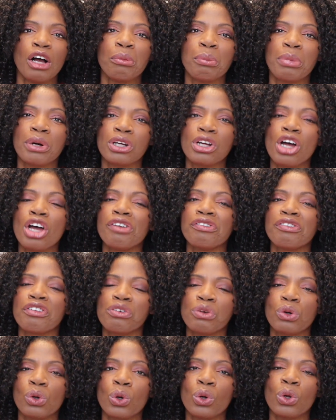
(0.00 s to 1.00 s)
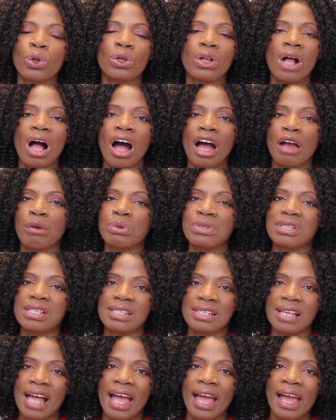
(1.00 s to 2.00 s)
But overall, I would
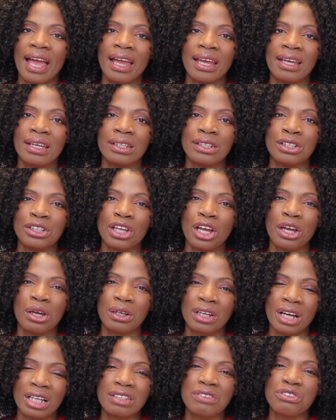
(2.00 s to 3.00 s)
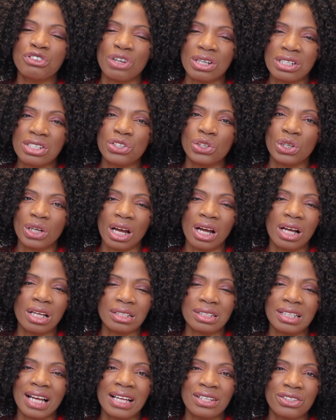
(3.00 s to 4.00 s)
say, kind of trust your
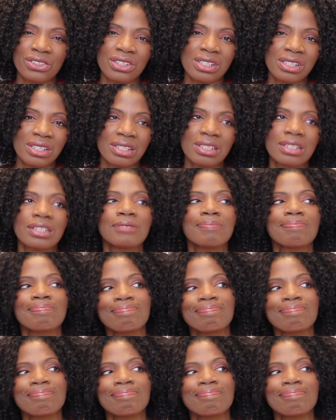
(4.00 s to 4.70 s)
gut and just